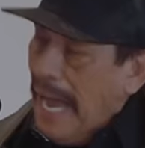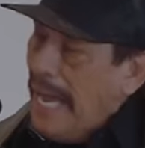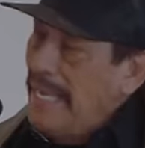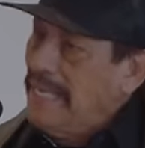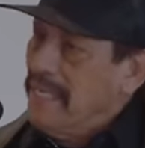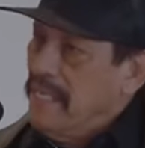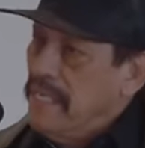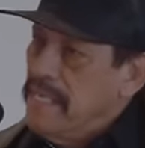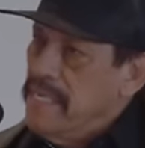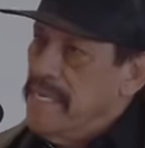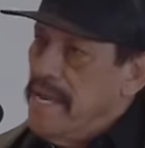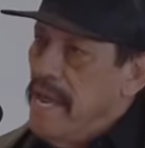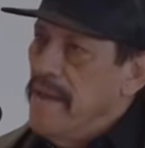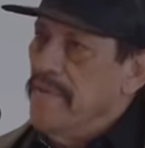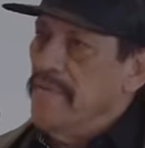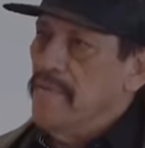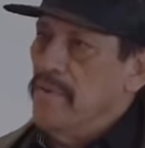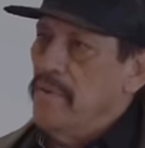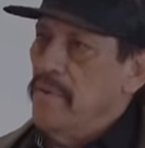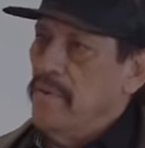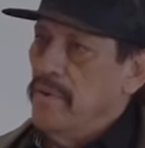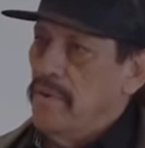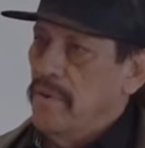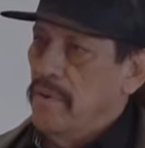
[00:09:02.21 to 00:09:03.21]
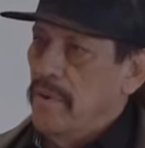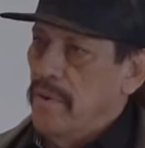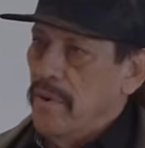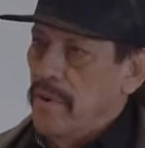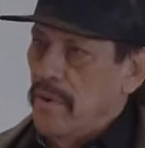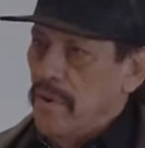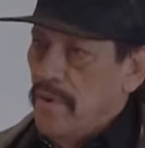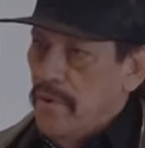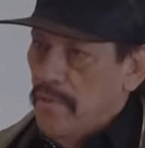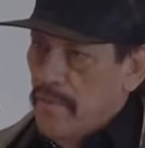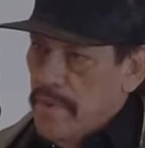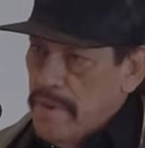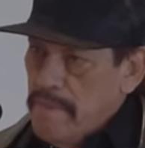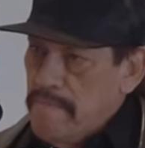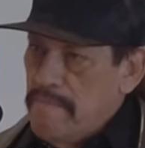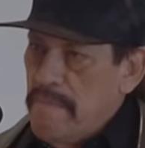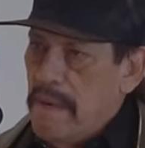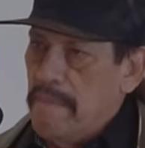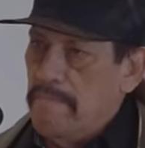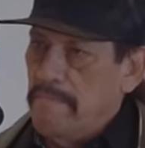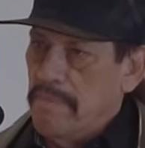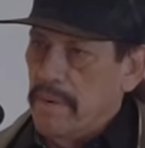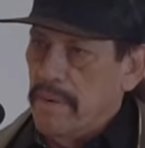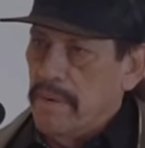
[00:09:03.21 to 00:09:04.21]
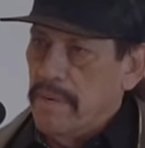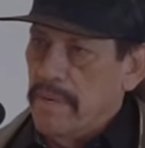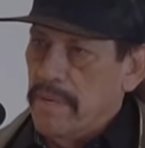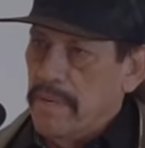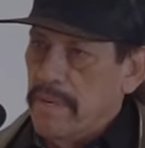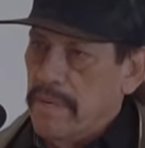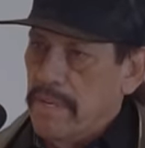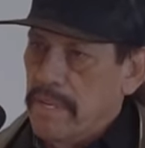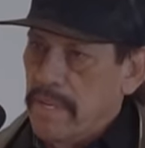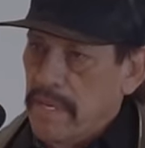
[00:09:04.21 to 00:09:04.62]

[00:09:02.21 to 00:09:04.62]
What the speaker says: I can never remember,